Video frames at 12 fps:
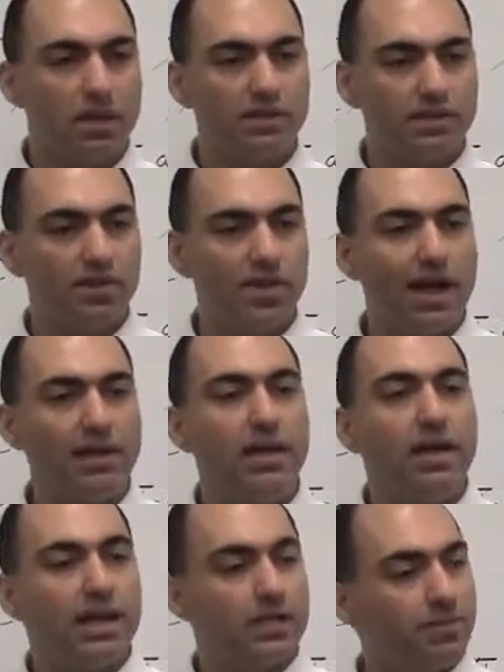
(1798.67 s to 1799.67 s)
Instead of
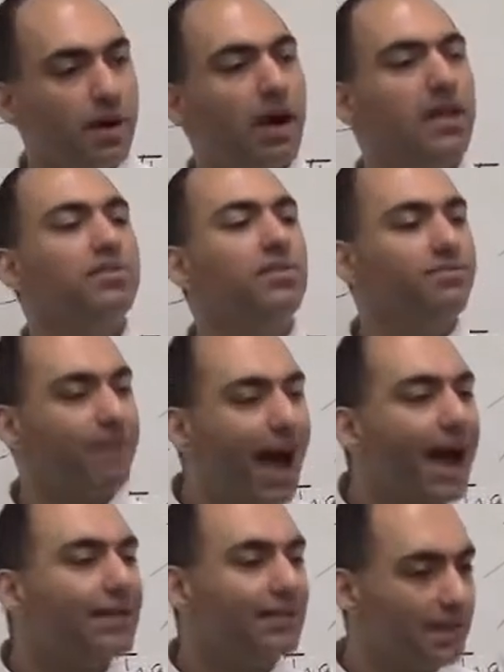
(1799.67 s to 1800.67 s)
that, in spite of the
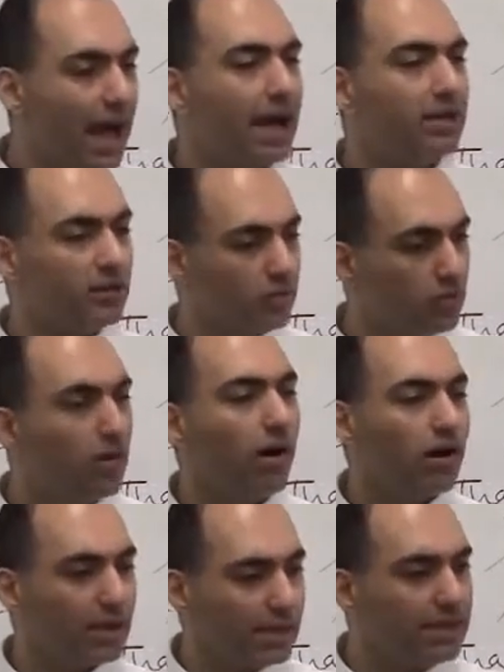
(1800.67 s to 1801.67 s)
fact that you
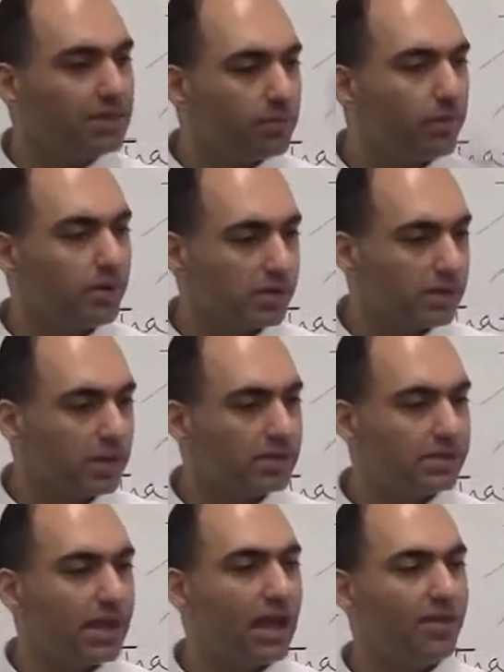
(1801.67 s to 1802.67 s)
are a lazy person,
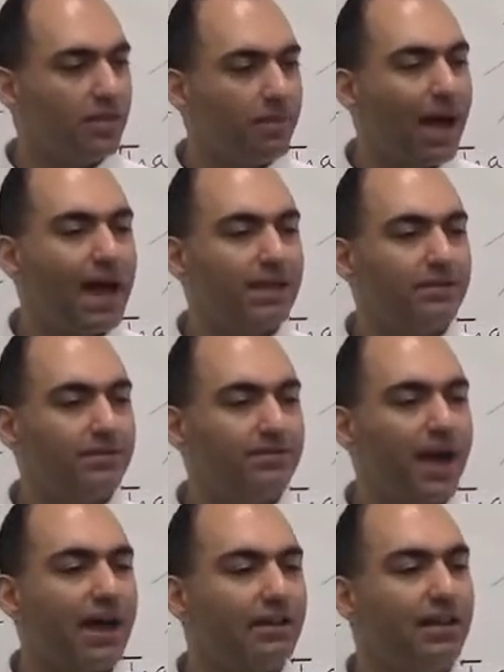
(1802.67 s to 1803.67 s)
in spite of the
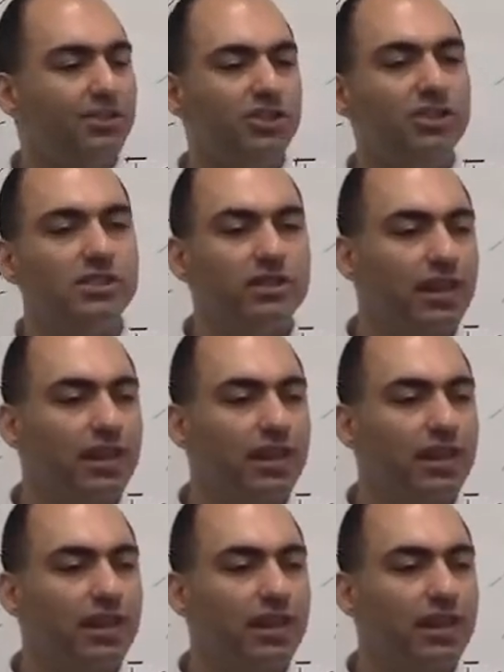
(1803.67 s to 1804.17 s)
fact that she's a